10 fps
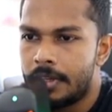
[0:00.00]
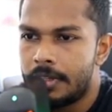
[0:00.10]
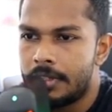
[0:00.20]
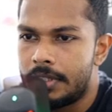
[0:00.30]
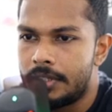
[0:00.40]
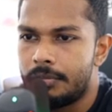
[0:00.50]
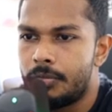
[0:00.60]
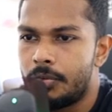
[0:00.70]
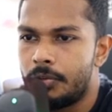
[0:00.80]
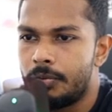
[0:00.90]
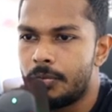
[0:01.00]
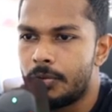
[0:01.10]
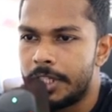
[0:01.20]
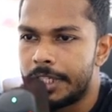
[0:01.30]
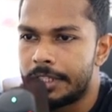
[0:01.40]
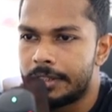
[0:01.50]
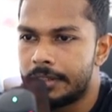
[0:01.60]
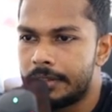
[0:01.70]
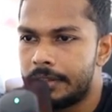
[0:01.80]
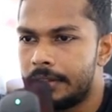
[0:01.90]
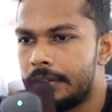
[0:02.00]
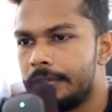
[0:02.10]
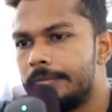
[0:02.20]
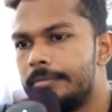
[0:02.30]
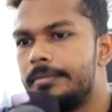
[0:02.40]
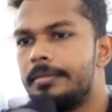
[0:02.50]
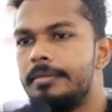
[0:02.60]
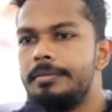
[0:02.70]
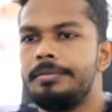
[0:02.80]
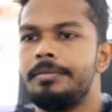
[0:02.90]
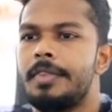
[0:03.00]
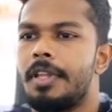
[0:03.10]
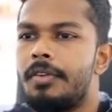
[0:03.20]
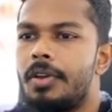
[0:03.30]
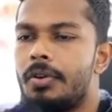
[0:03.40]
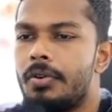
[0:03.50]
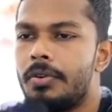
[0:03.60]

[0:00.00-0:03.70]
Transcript: This is a boolean. There we go.